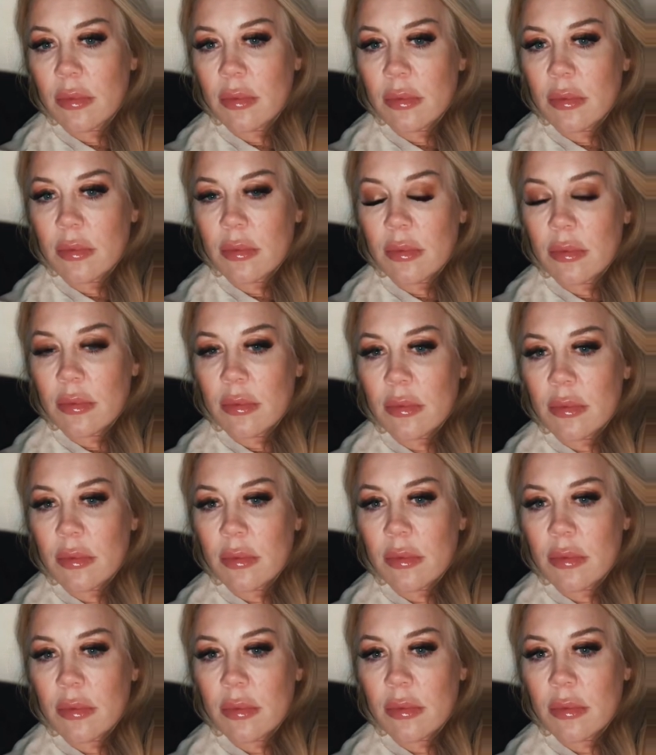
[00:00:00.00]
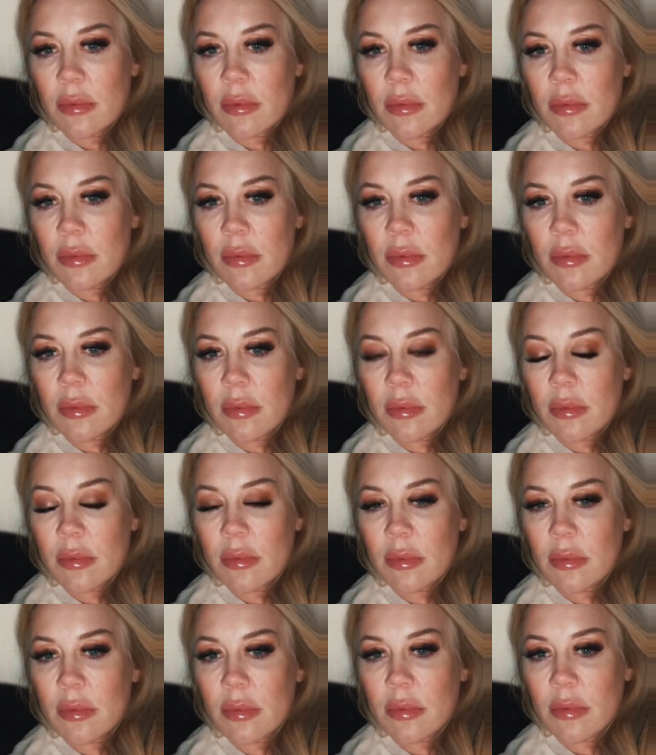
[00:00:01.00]

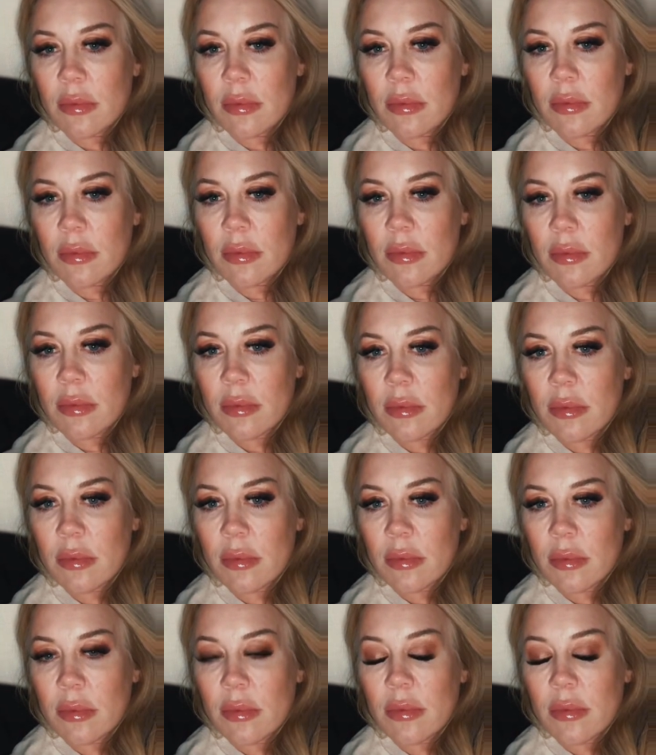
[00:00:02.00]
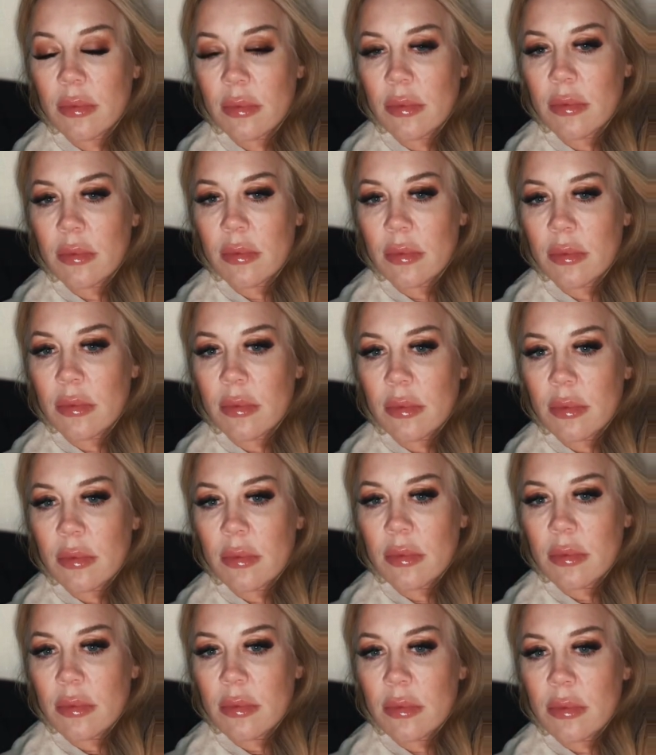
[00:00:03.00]

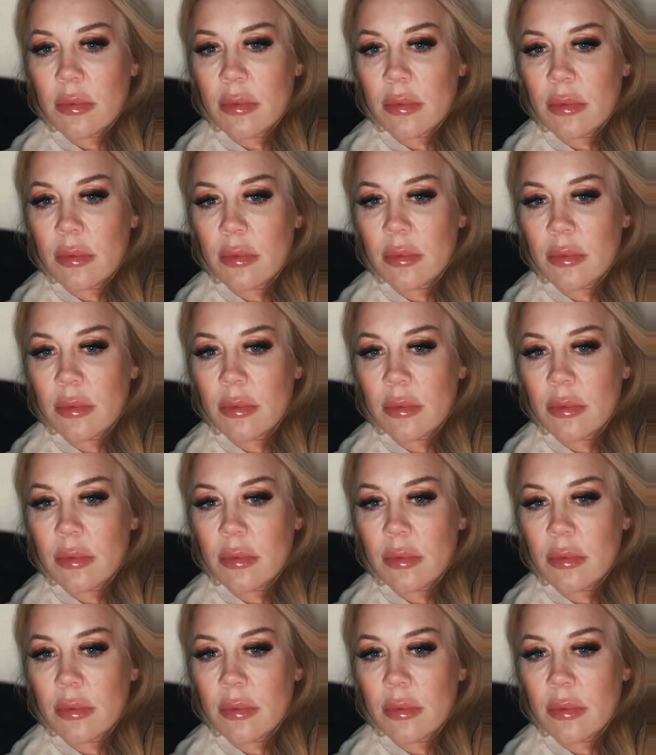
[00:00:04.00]
The person shown says nothing.